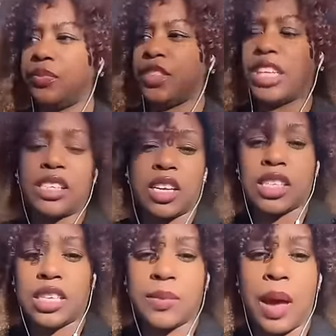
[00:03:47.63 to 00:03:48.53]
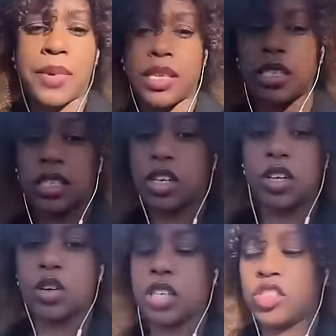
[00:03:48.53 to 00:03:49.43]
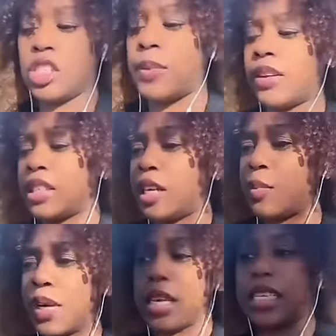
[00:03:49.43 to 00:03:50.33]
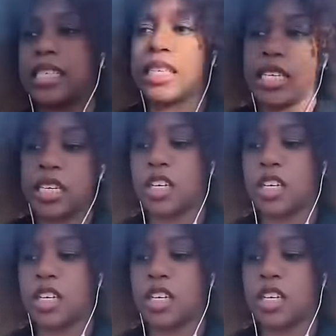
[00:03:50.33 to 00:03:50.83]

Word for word: Shouts out to his mom and his sister. No disrespect to them because I seen the,